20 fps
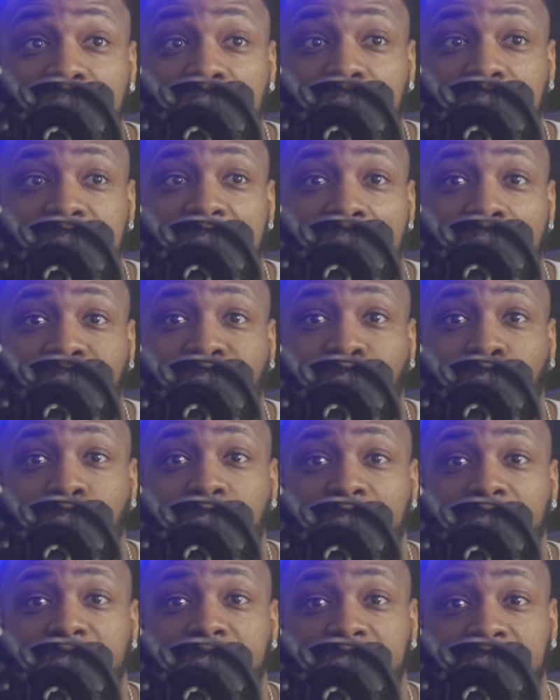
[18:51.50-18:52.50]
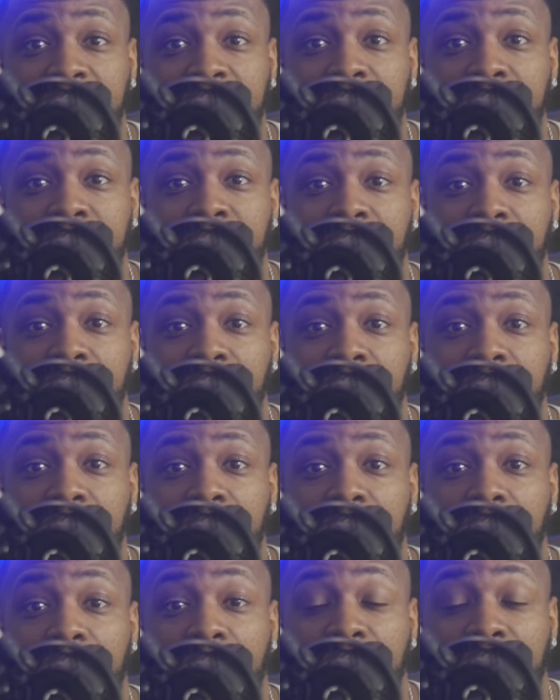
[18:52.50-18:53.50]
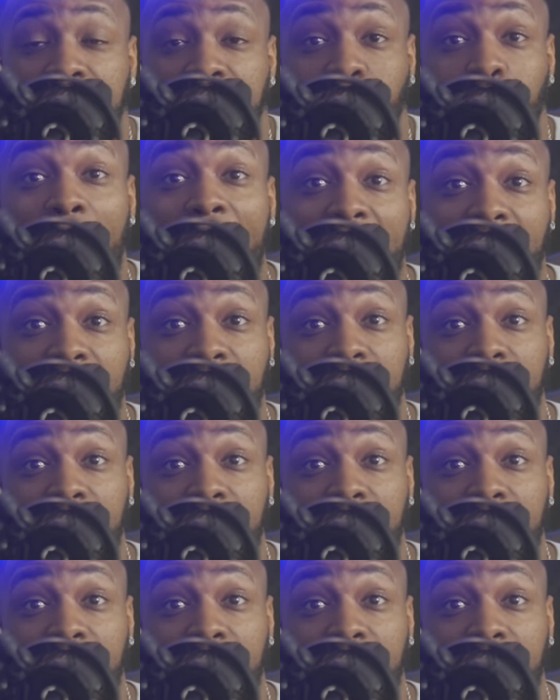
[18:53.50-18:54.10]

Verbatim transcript: top three team in the SWAC.